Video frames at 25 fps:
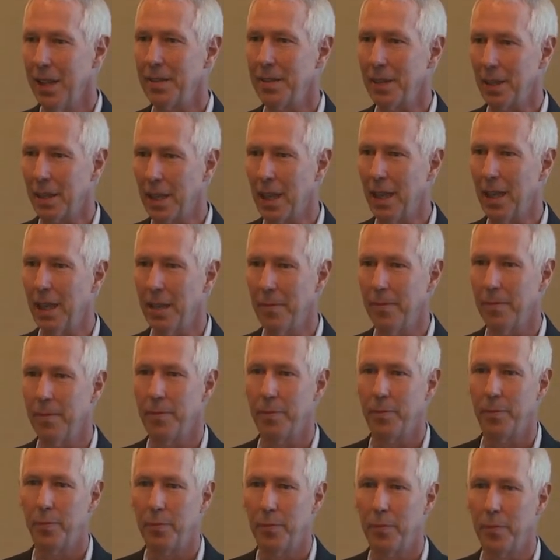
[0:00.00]
a key
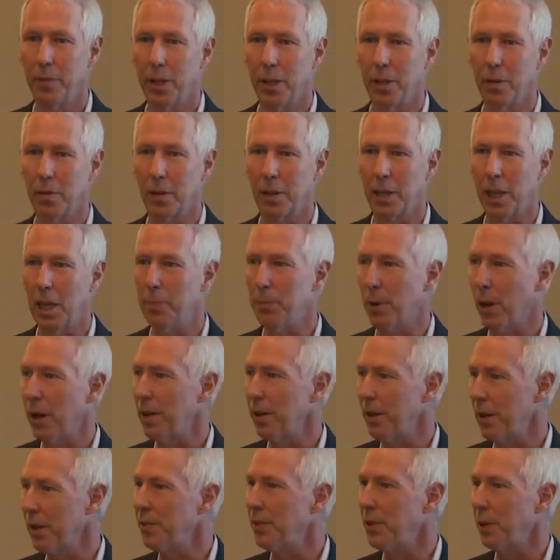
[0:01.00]
part
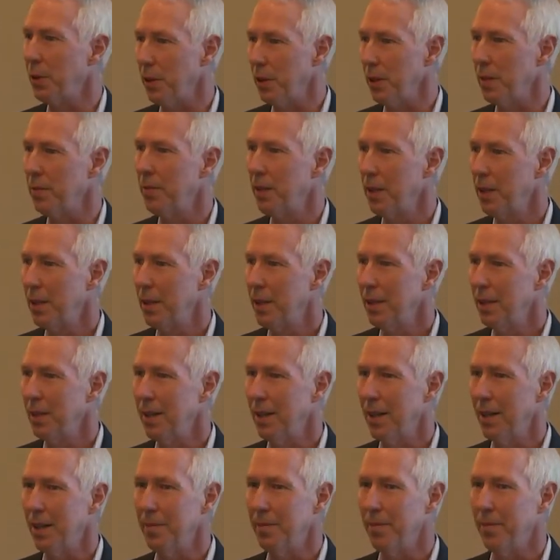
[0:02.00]
of this whole
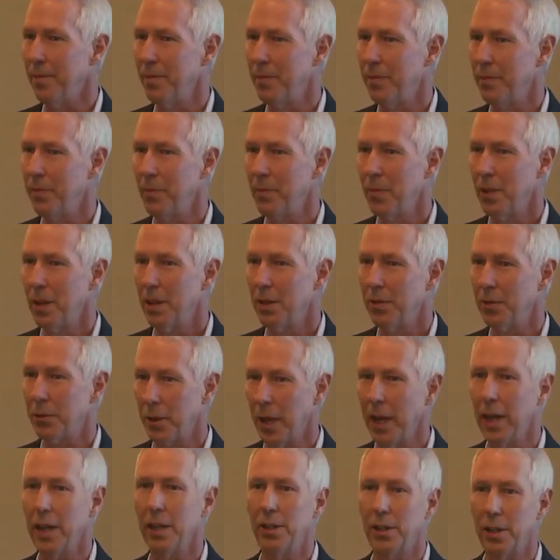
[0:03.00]

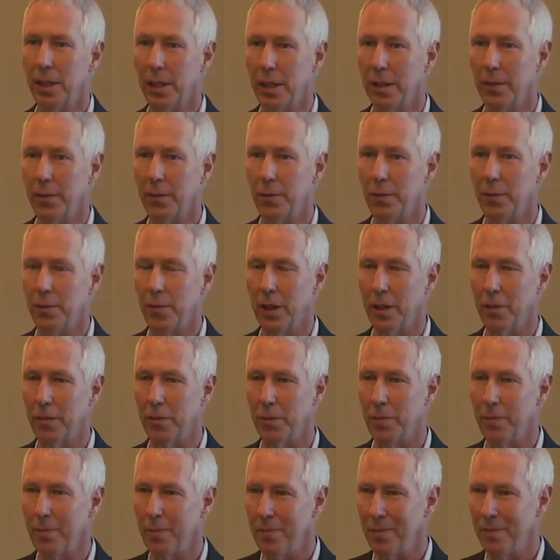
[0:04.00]
strategy
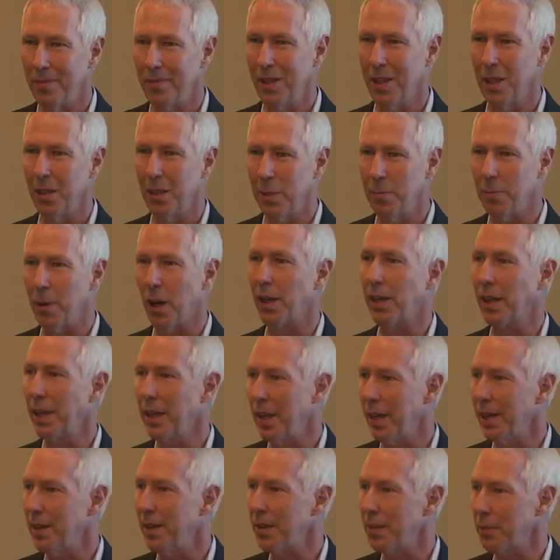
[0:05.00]
of
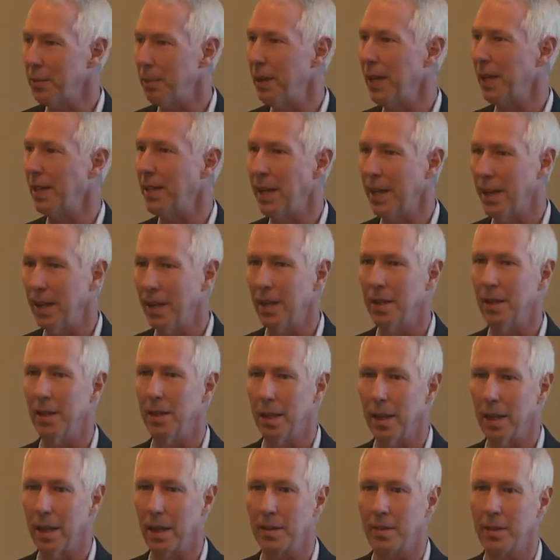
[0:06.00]
embarking on this big data
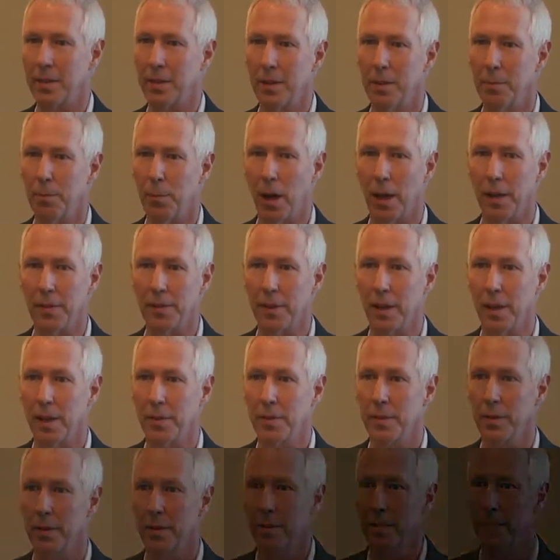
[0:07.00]
analytics process.